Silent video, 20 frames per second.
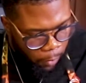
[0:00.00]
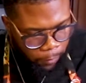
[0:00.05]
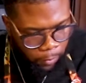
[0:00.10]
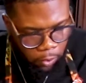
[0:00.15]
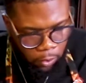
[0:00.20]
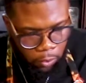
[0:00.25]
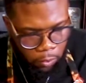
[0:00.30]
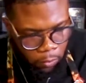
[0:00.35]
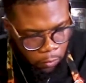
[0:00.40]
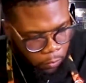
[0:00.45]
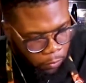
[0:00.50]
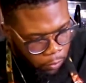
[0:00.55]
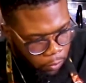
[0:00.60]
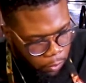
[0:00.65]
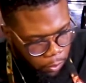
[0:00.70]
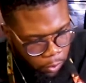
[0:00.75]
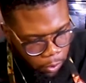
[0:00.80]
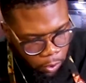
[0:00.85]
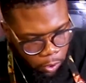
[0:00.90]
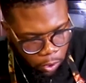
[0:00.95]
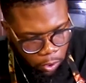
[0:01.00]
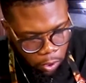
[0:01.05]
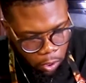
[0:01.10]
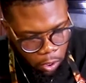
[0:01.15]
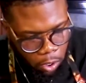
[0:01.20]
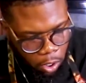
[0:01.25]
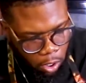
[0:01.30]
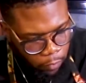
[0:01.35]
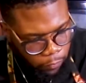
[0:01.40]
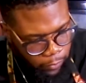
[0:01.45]
the little
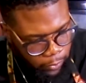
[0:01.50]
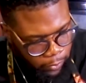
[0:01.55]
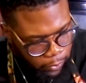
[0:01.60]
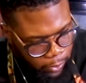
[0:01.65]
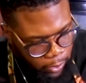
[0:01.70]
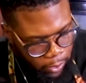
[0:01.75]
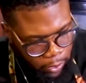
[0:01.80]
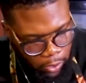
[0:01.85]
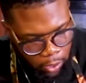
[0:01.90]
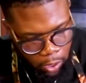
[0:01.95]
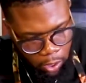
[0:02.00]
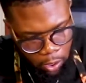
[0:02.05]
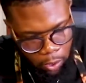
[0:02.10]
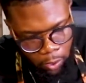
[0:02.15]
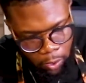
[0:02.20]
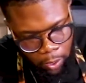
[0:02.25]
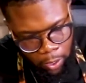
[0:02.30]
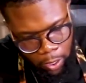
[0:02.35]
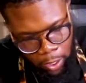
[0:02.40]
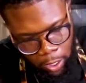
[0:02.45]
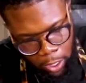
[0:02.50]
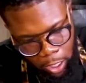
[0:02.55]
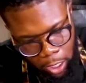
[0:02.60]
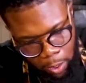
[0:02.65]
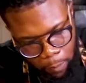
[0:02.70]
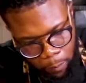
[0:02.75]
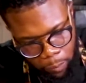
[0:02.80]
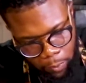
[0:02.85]
curves that's in there, and